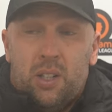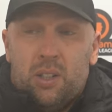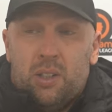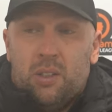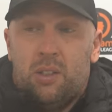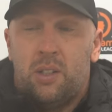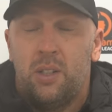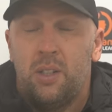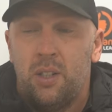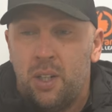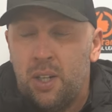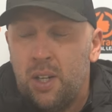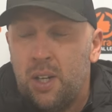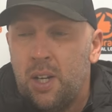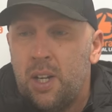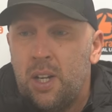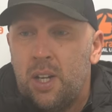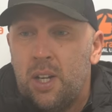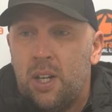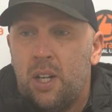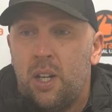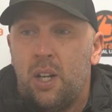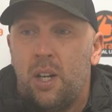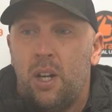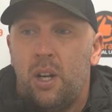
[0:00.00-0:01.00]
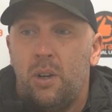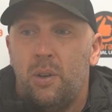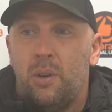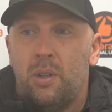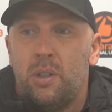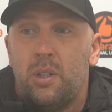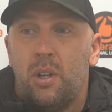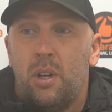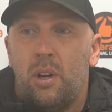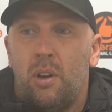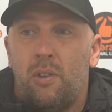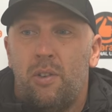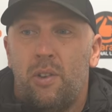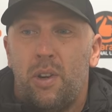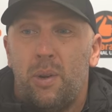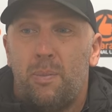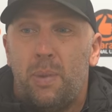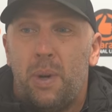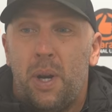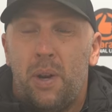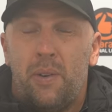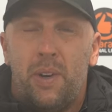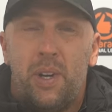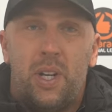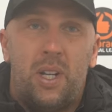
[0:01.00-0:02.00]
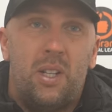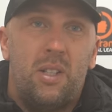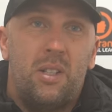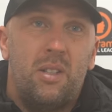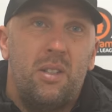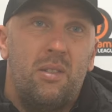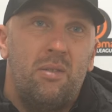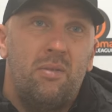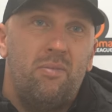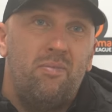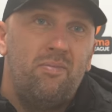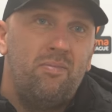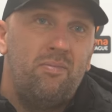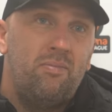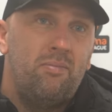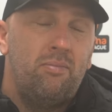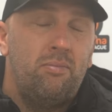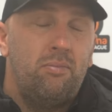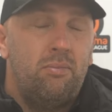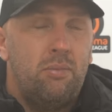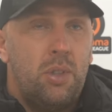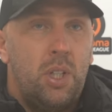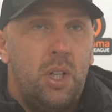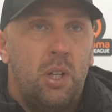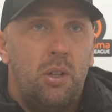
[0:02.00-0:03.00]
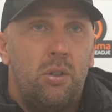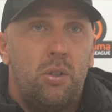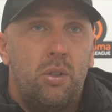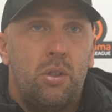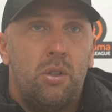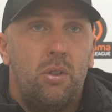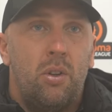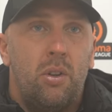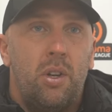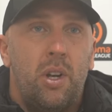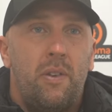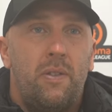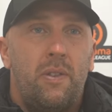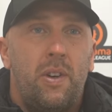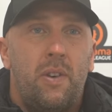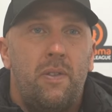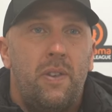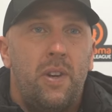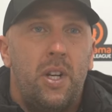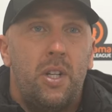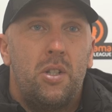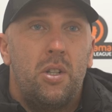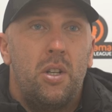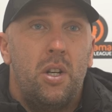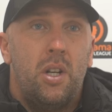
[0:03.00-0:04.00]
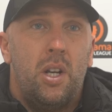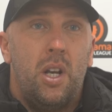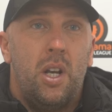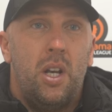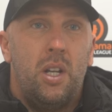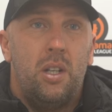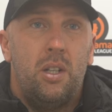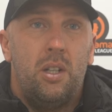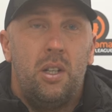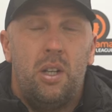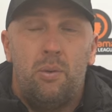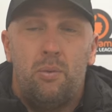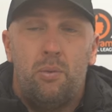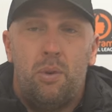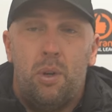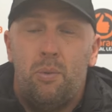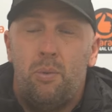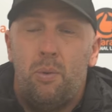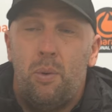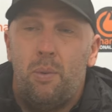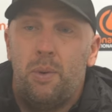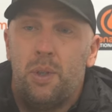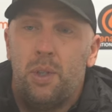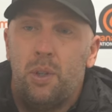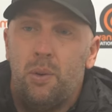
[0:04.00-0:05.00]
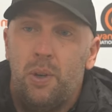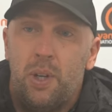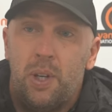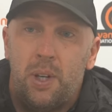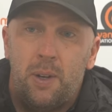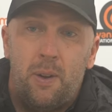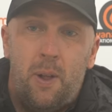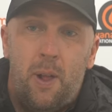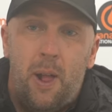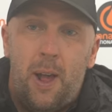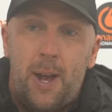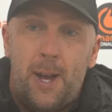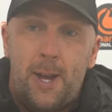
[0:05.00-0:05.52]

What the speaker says: And you know, it's the lottery of penalties, and you know, just not enough conviction again in what we're doing.